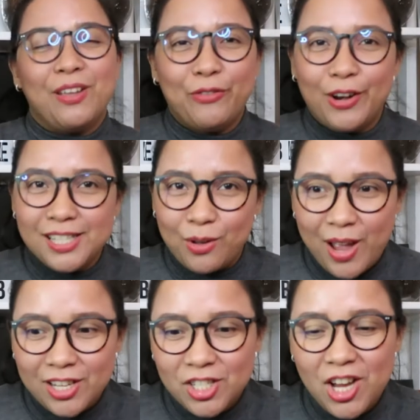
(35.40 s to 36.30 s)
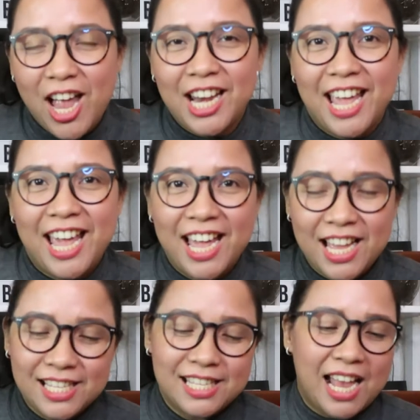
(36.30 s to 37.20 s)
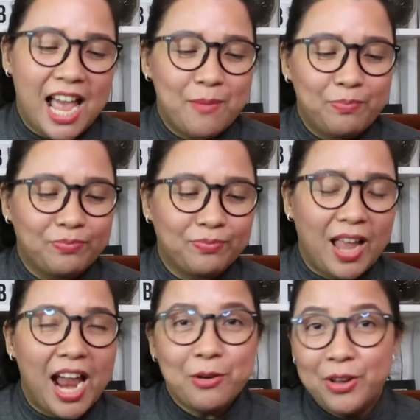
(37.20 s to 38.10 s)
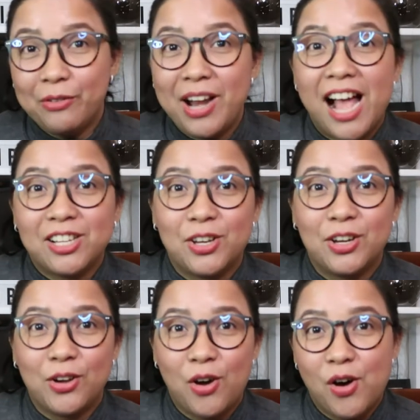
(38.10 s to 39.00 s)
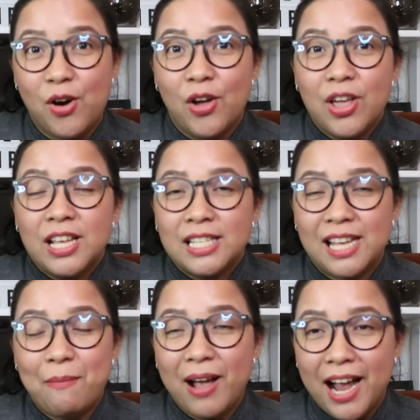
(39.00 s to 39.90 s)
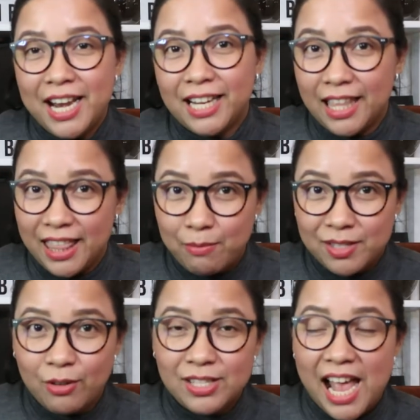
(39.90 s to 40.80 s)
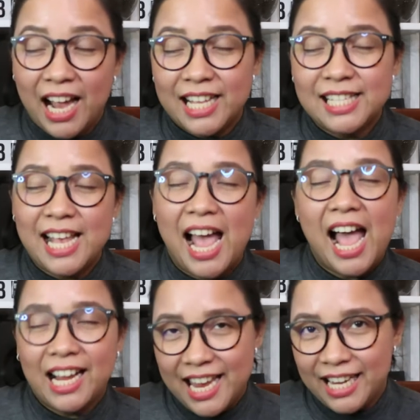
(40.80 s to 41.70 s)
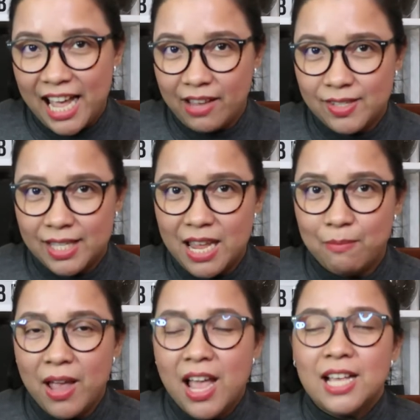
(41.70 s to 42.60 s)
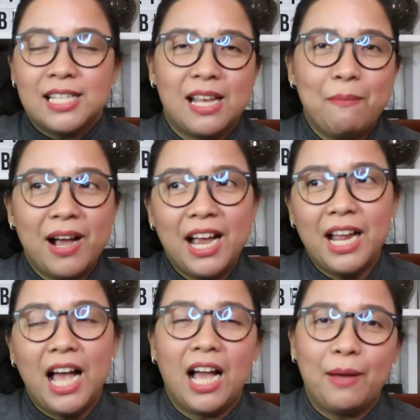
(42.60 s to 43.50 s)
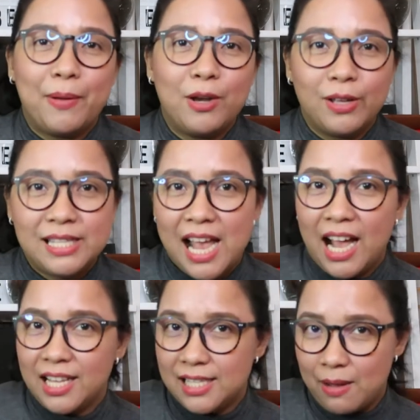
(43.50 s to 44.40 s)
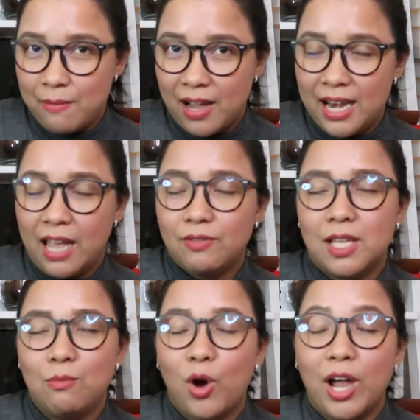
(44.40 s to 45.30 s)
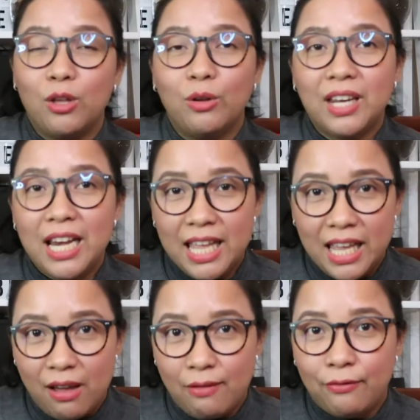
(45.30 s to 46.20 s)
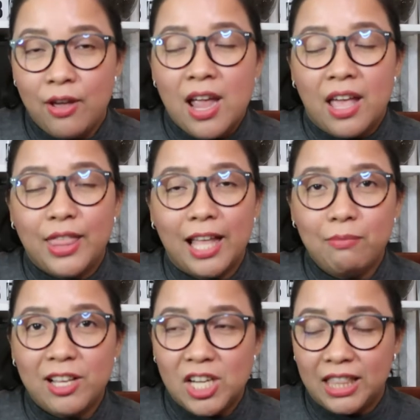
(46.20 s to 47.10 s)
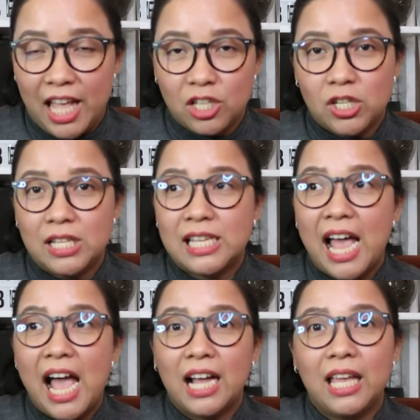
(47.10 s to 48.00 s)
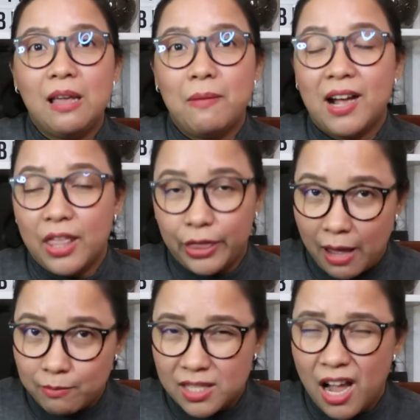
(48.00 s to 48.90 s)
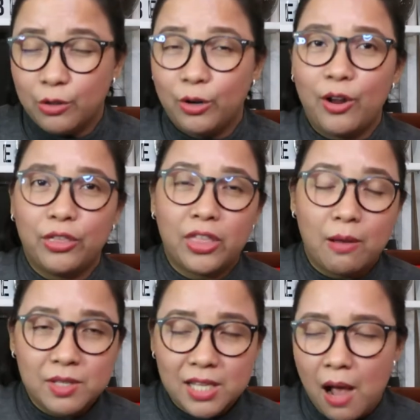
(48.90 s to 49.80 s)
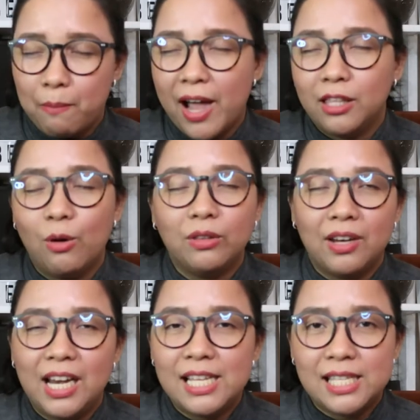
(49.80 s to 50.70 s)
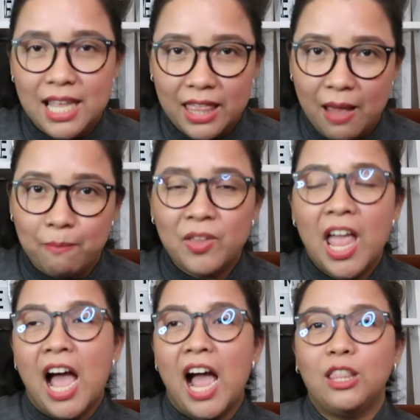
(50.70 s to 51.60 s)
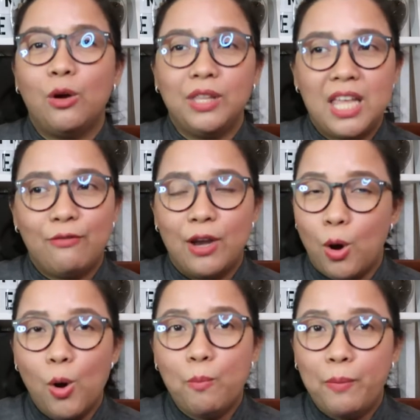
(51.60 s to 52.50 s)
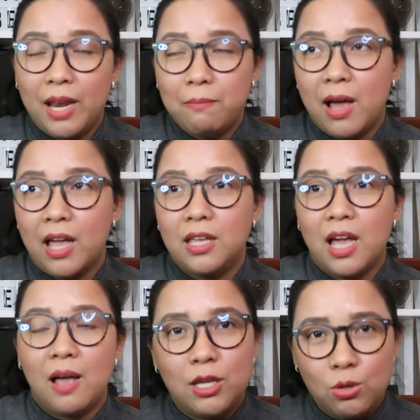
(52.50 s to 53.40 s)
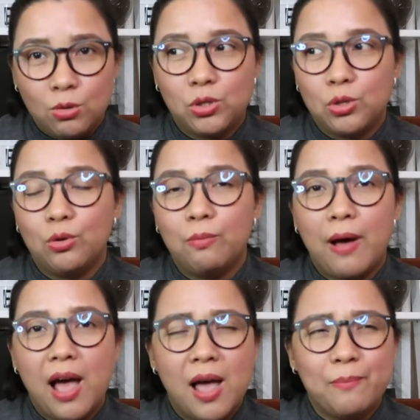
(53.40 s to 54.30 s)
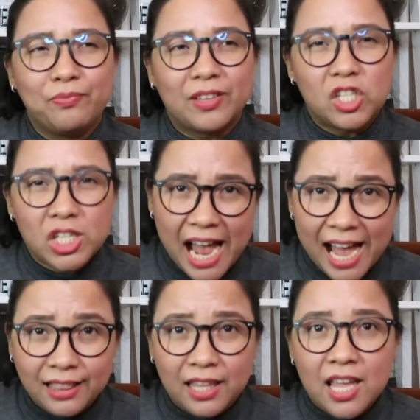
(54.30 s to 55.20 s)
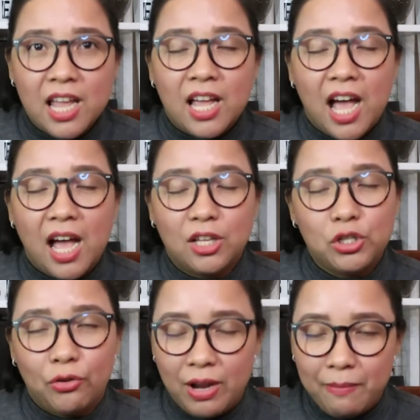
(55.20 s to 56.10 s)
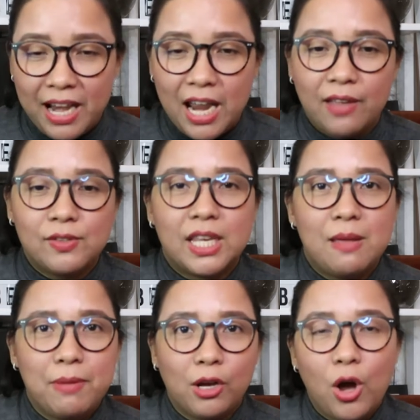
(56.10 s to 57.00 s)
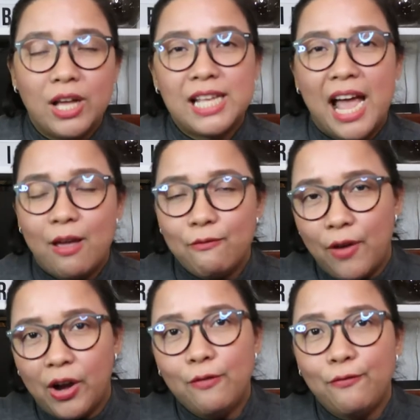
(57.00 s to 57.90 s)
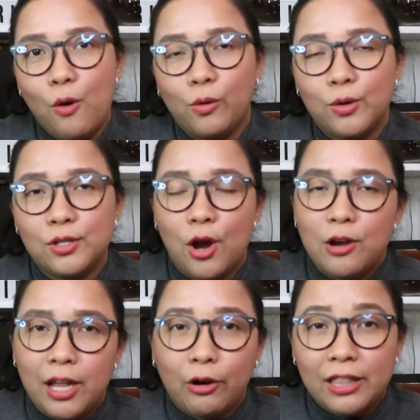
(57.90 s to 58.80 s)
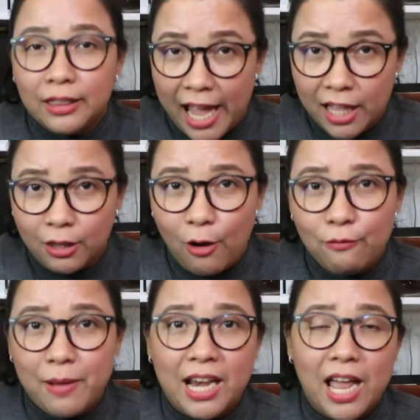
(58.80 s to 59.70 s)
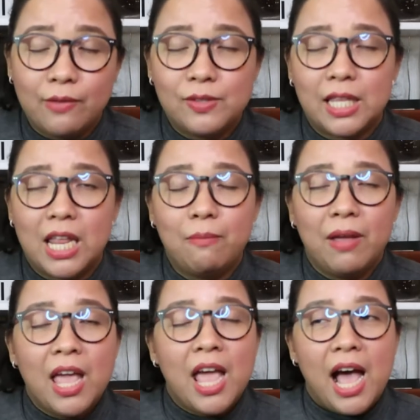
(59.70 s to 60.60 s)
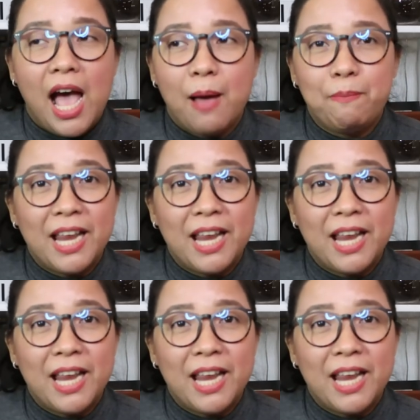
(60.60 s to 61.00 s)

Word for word: the first question is, um, ano yung reaction ko sa mga nagta-thumbs down sa akin sa aking live stream. Sa mga nakakapanood sa akin sa mga live stream ko, I don't really give that much attention sa aking mga thumbs down or thumbs up. I don't really see them. I don't even open my uh, YouTube um, chat Uh, during my live stream because I am very focused on the content of my live stream. Uh,